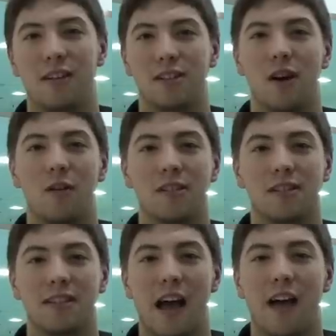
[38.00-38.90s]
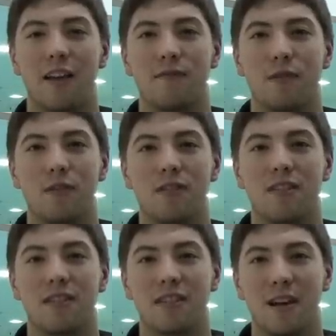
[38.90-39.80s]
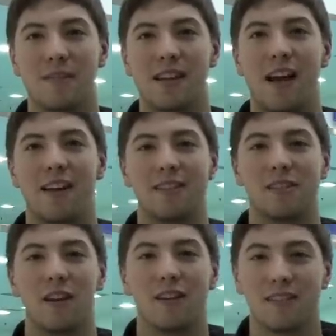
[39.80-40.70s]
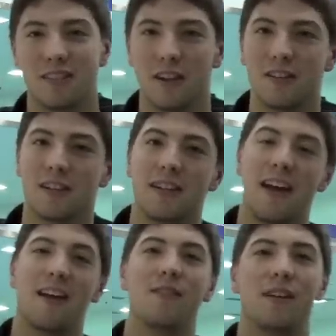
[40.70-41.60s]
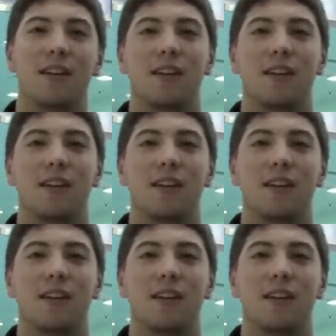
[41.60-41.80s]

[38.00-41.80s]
they're just always Italian food. I'm Italian, so it's always good to have.